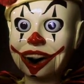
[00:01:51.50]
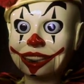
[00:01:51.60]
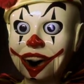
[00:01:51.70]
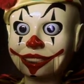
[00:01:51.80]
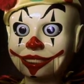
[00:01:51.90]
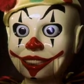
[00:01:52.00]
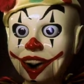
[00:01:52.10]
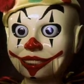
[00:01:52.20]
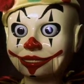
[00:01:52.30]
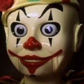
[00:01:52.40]
not
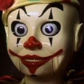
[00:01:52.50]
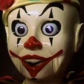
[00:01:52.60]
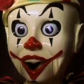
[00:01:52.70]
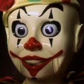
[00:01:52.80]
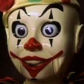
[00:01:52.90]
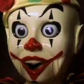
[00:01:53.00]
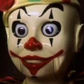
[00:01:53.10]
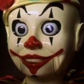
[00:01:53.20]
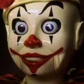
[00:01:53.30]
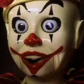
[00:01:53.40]
even
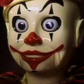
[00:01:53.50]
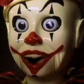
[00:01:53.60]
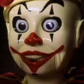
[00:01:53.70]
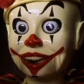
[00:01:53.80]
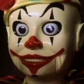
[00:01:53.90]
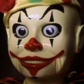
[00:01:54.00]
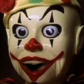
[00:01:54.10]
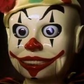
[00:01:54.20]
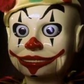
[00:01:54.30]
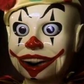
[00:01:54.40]
residents of the
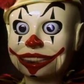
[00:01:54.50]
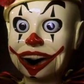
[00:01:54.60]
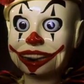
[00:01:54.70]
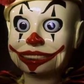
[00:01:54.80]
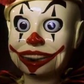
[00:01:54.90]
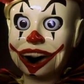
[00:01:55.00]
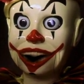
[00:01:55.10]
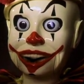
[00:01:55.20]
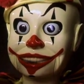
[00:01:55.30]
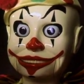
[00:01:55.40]
state of
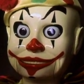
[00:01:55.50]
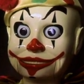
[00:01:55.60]
Ohio.